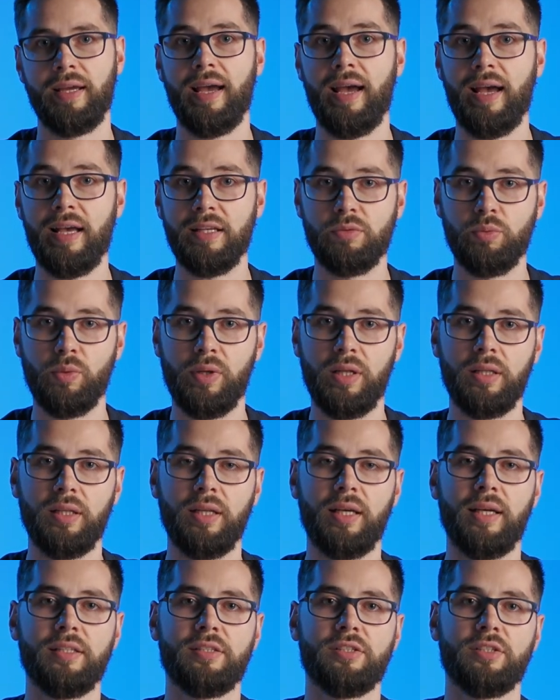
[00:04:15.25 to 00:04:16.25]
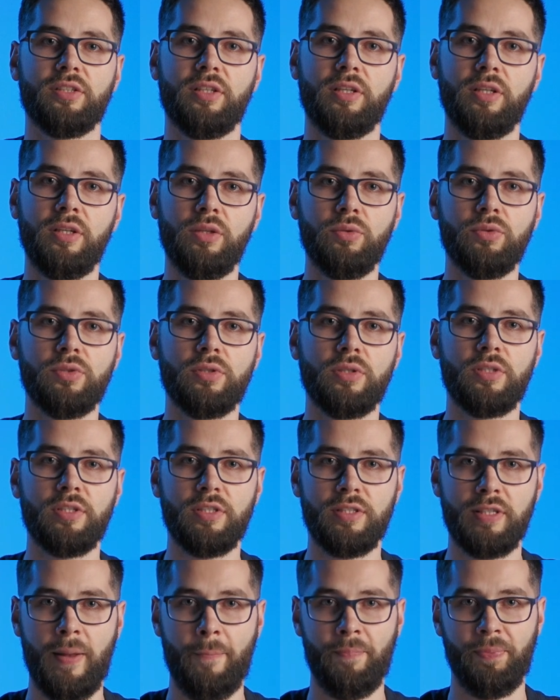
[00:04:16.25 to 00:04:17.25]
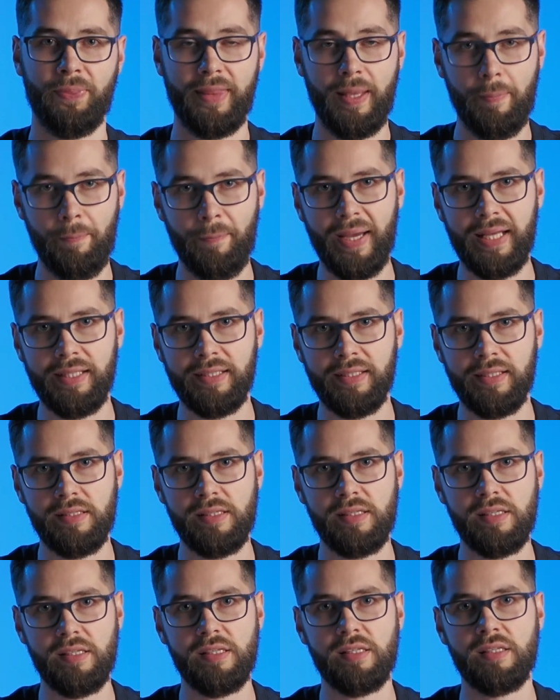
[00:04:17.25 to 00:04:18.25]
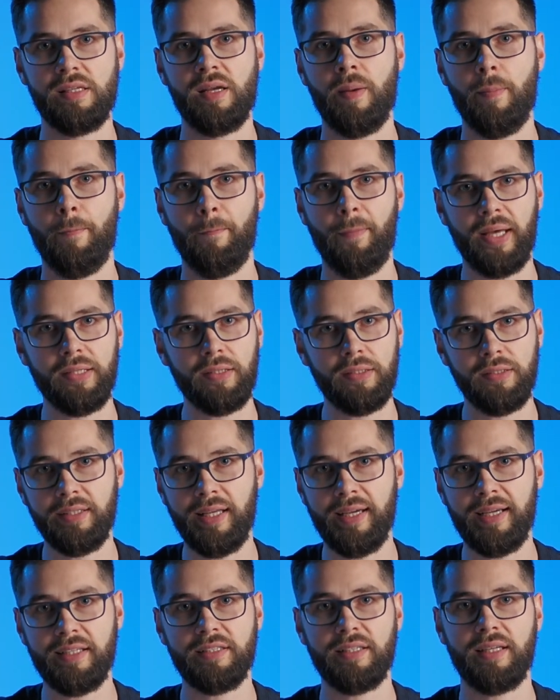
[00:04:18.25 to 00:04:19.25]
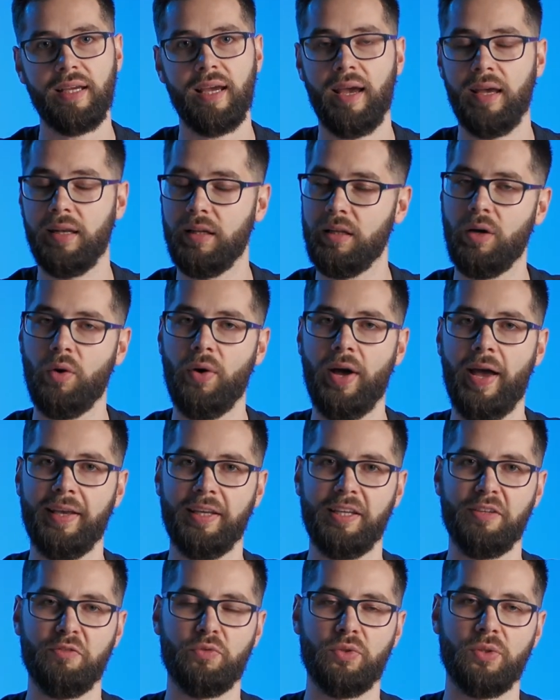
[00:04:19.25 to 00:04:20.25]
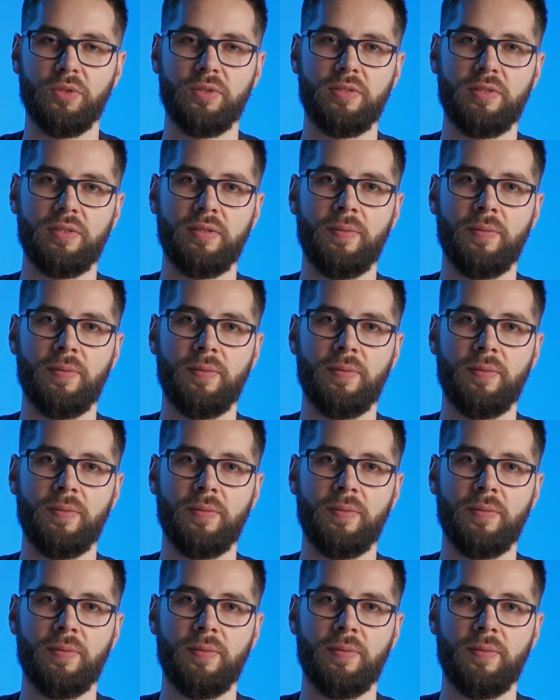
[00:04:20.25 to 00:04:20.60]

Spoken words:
as well as key users, dependencies, bottlenecks, and low-hanging fruits.